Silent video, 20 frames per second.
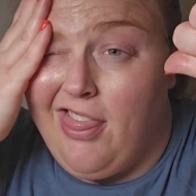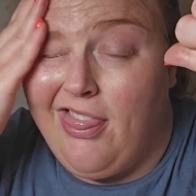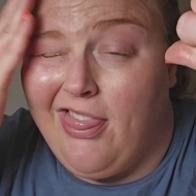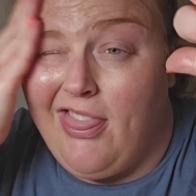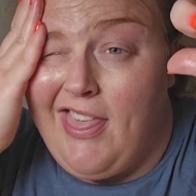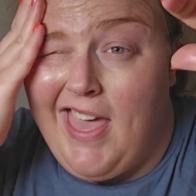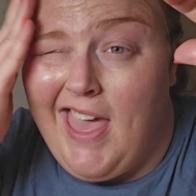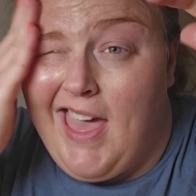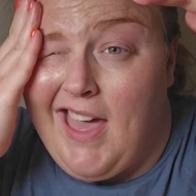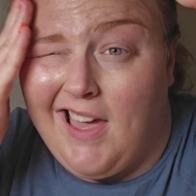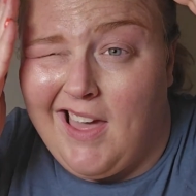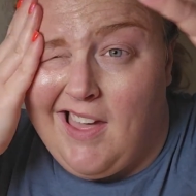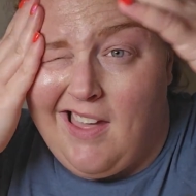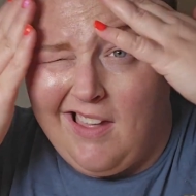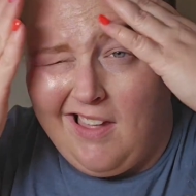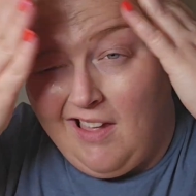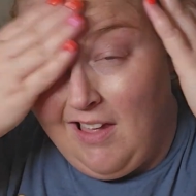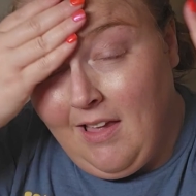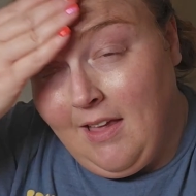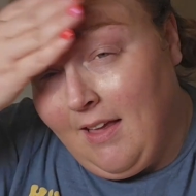thick,
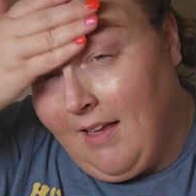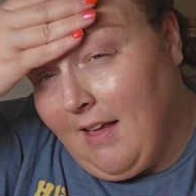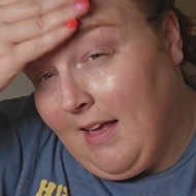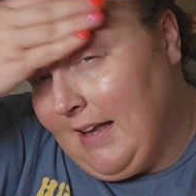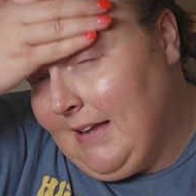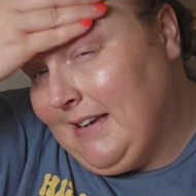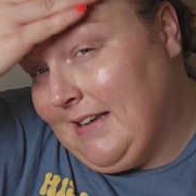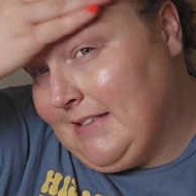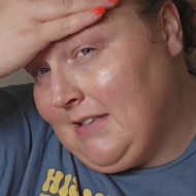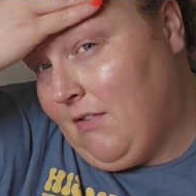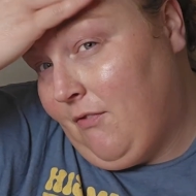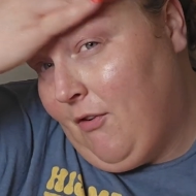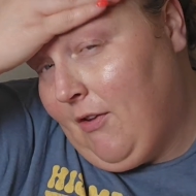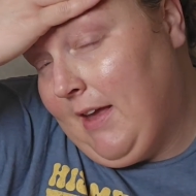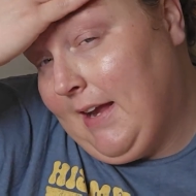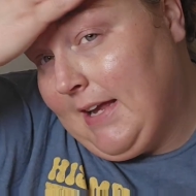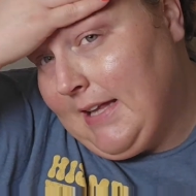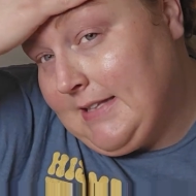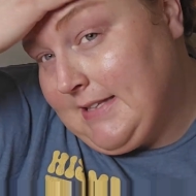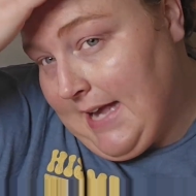it doesn't feel
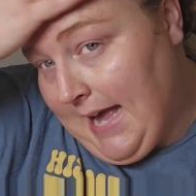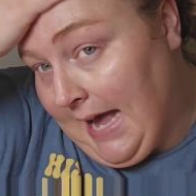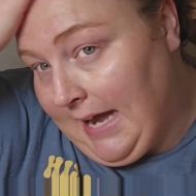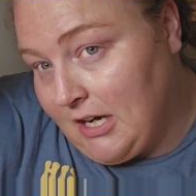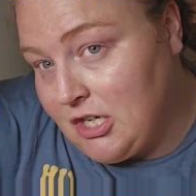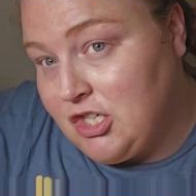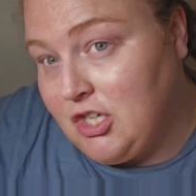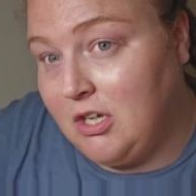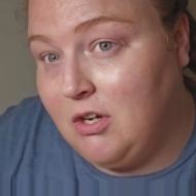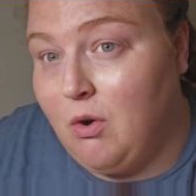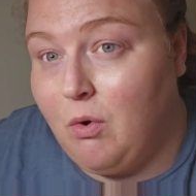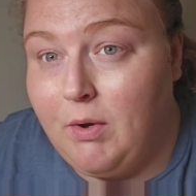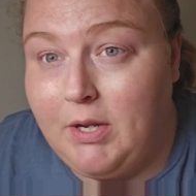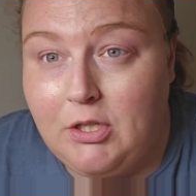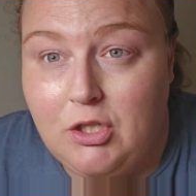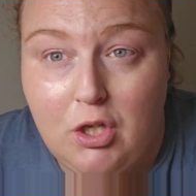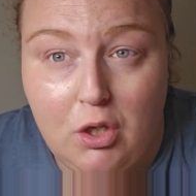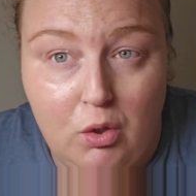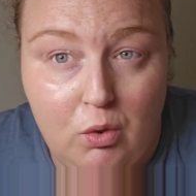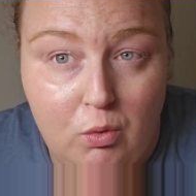like it's actually
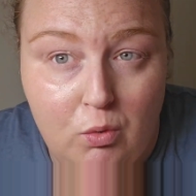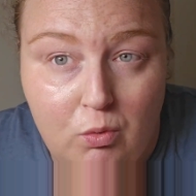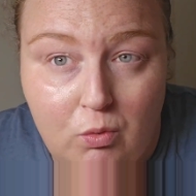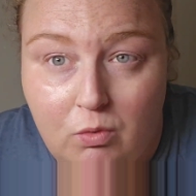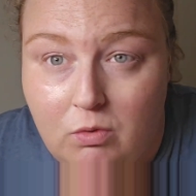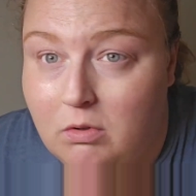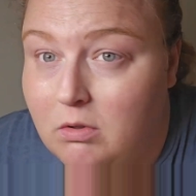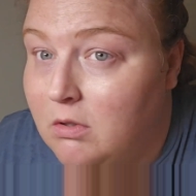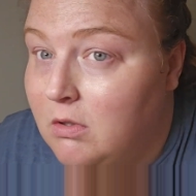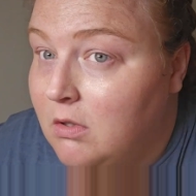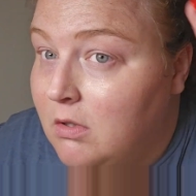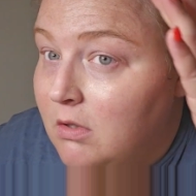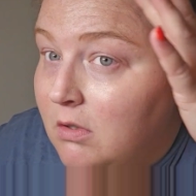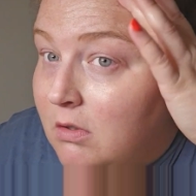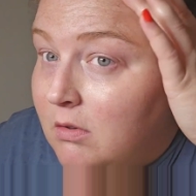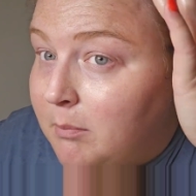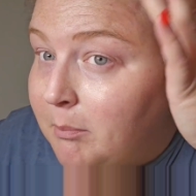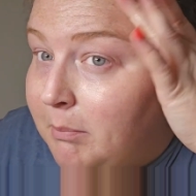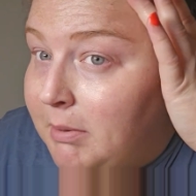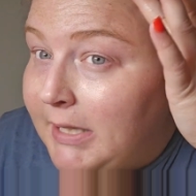going to
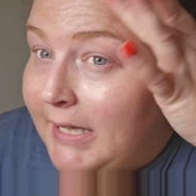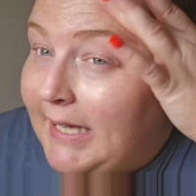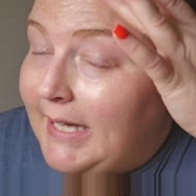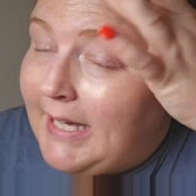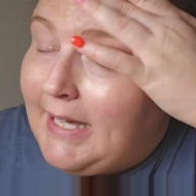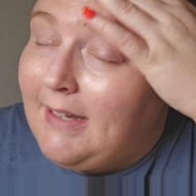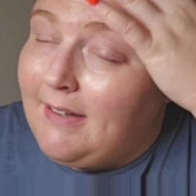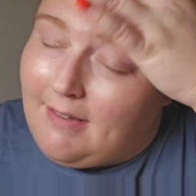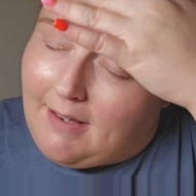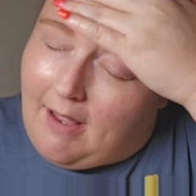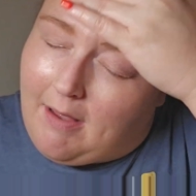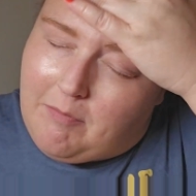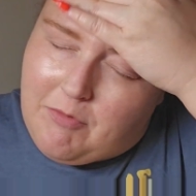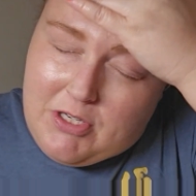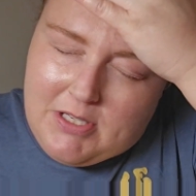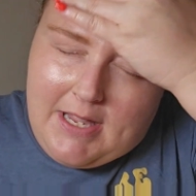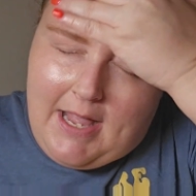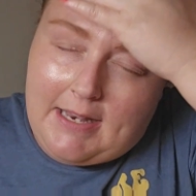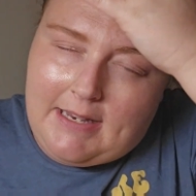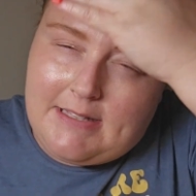blend. I'm
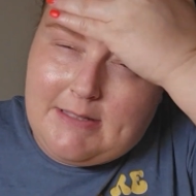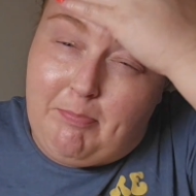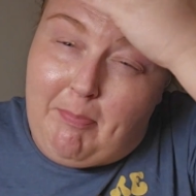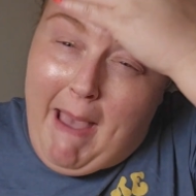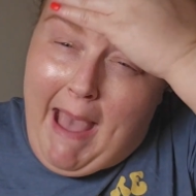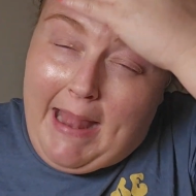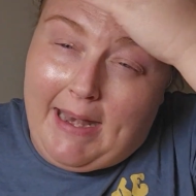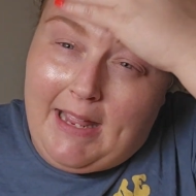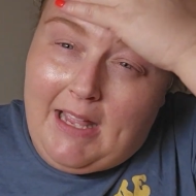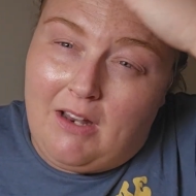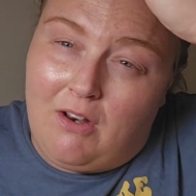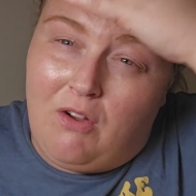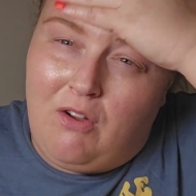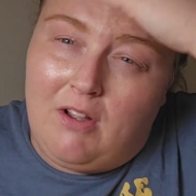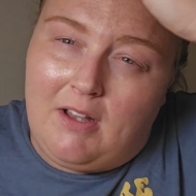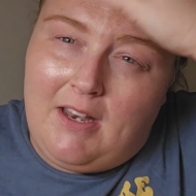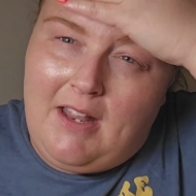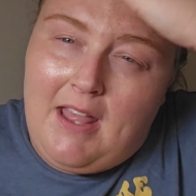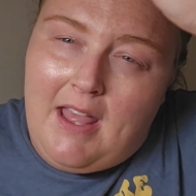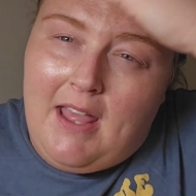just kind of patting it
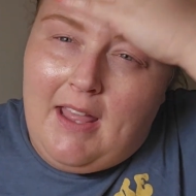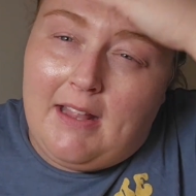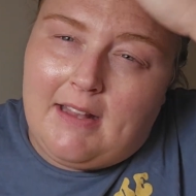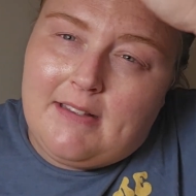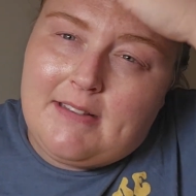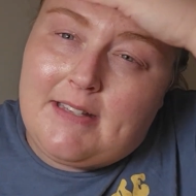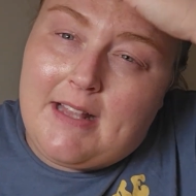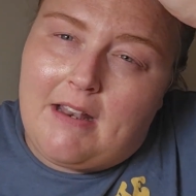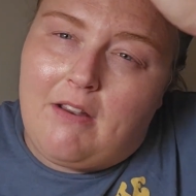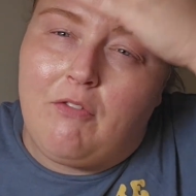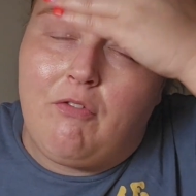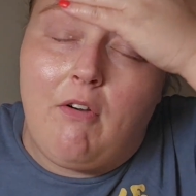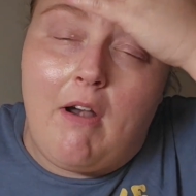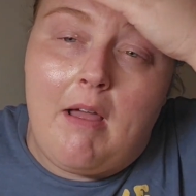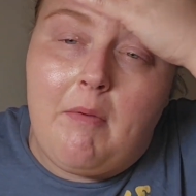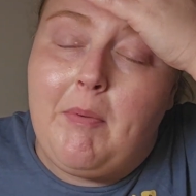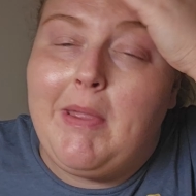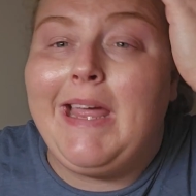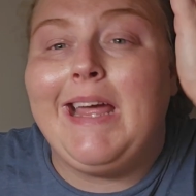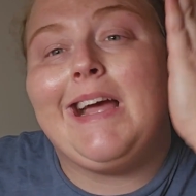on instead of
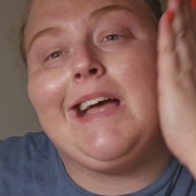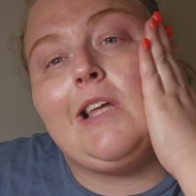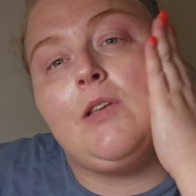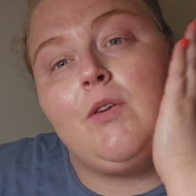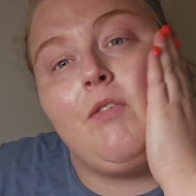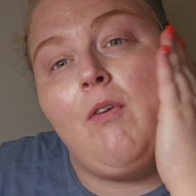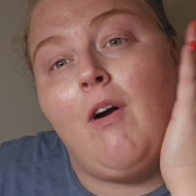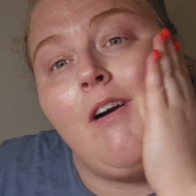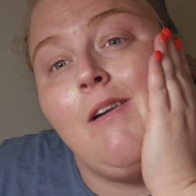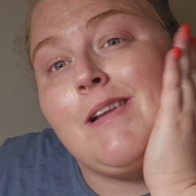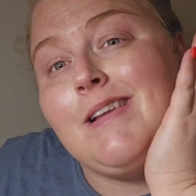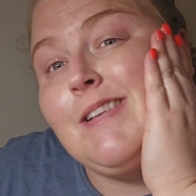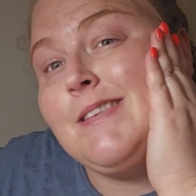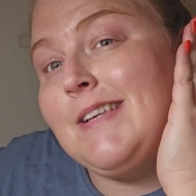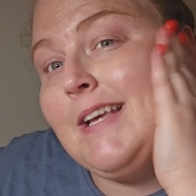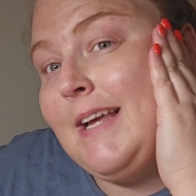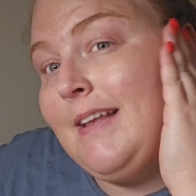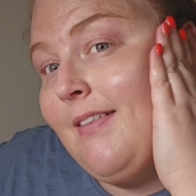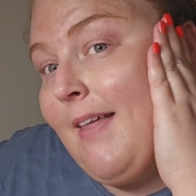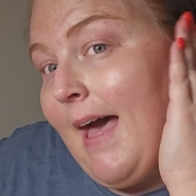rubbing because we've already
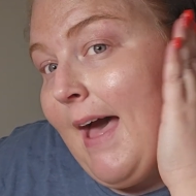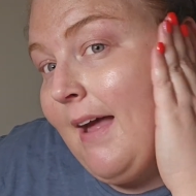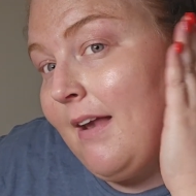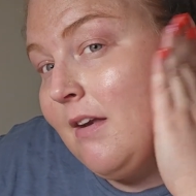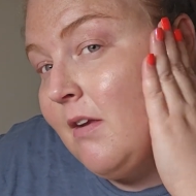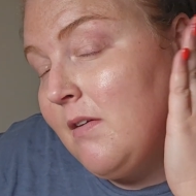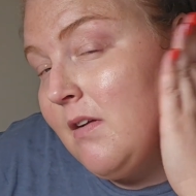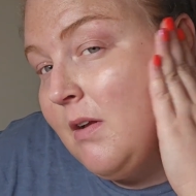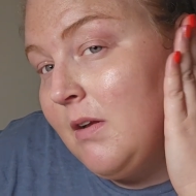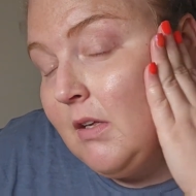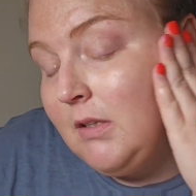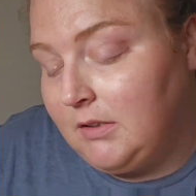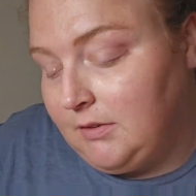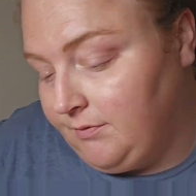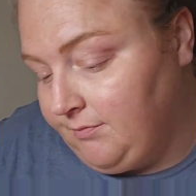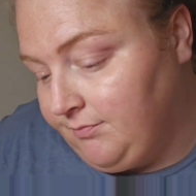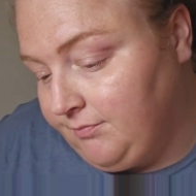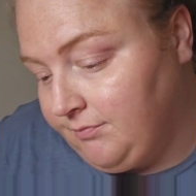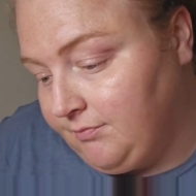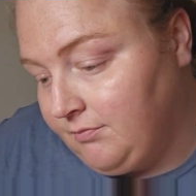seen that
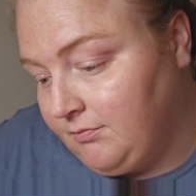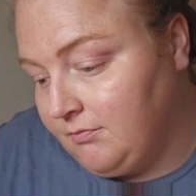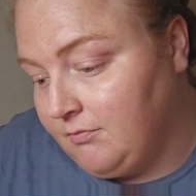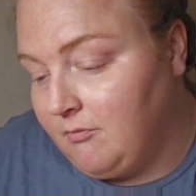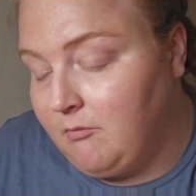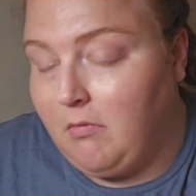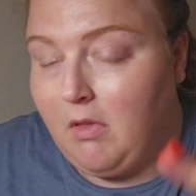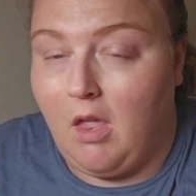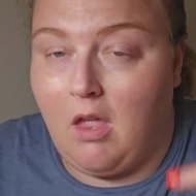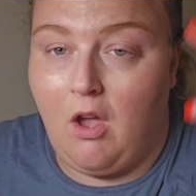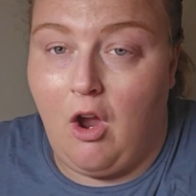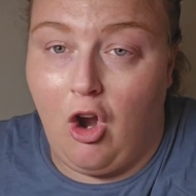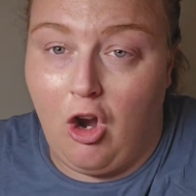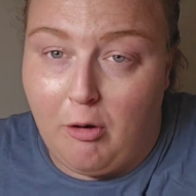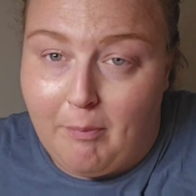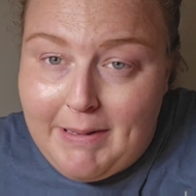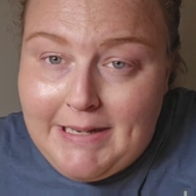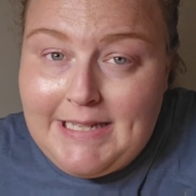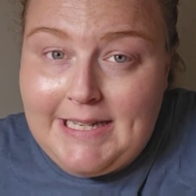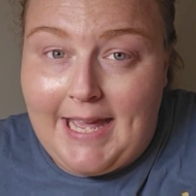
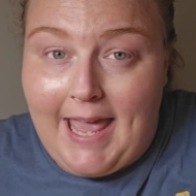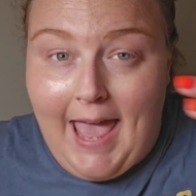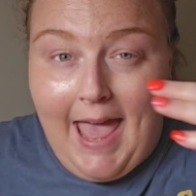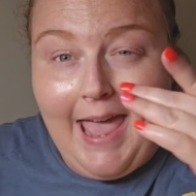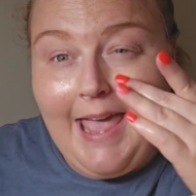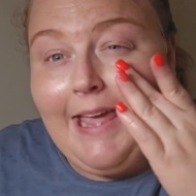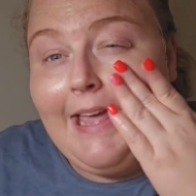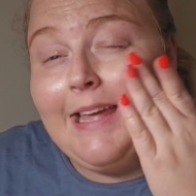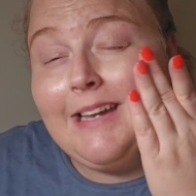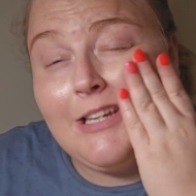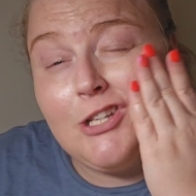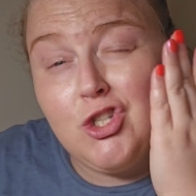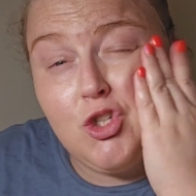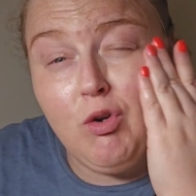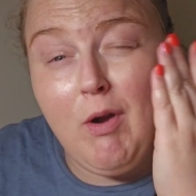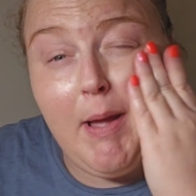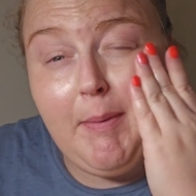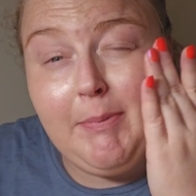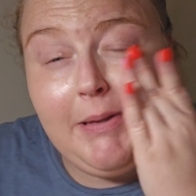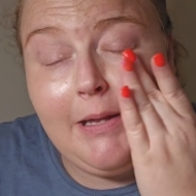Urban Decay get
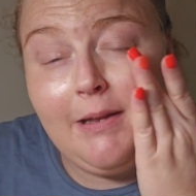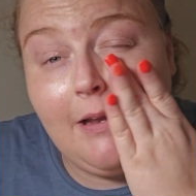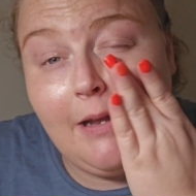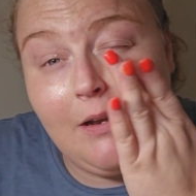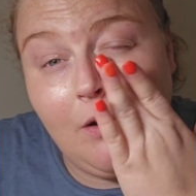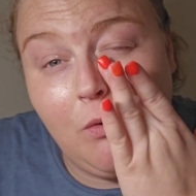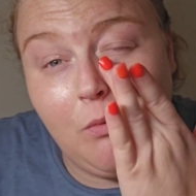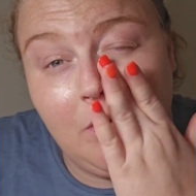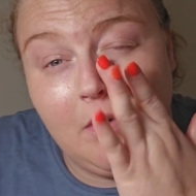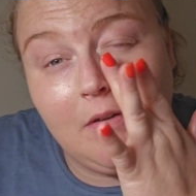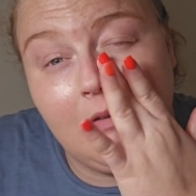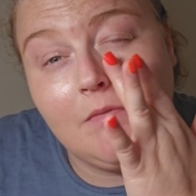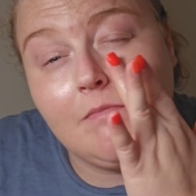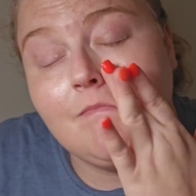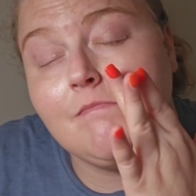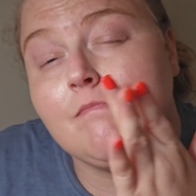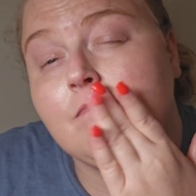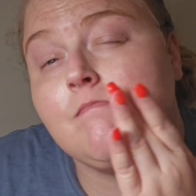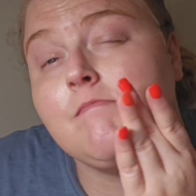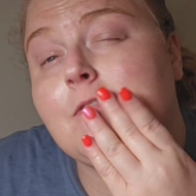disrupted and I don't want to,
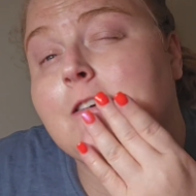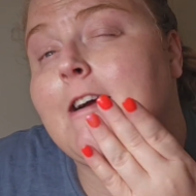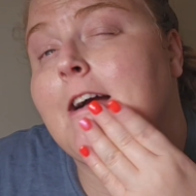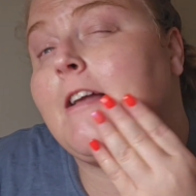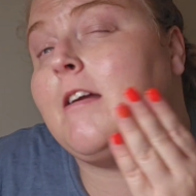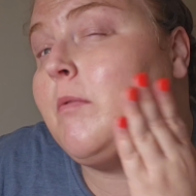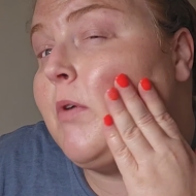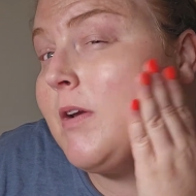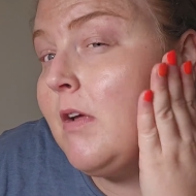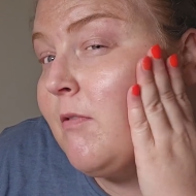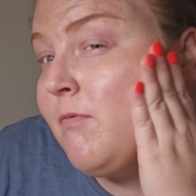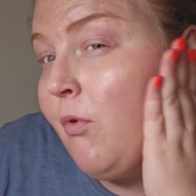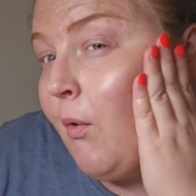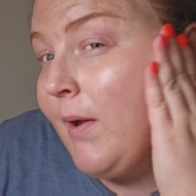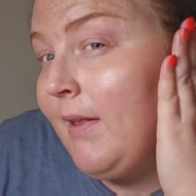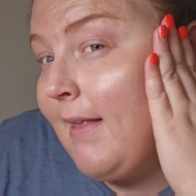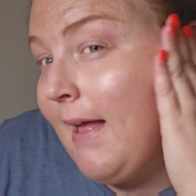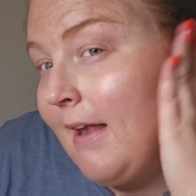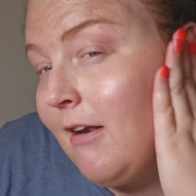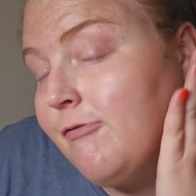I kind of want to
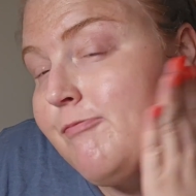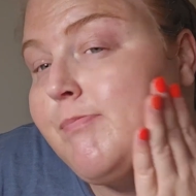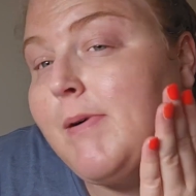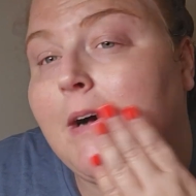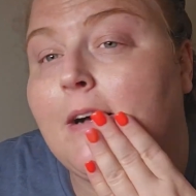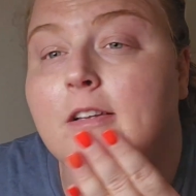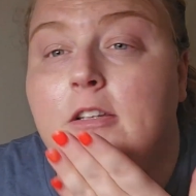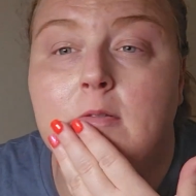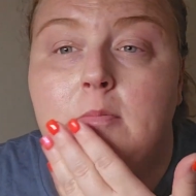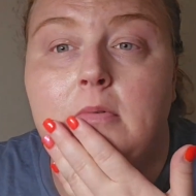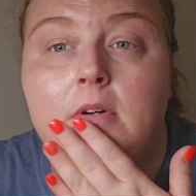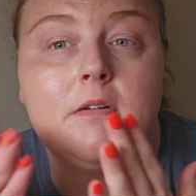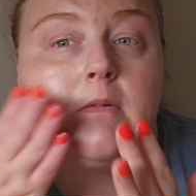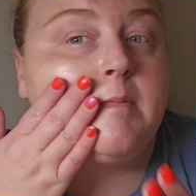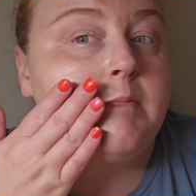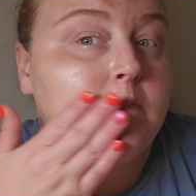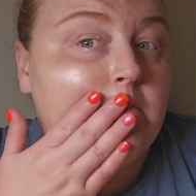avoid that if possible.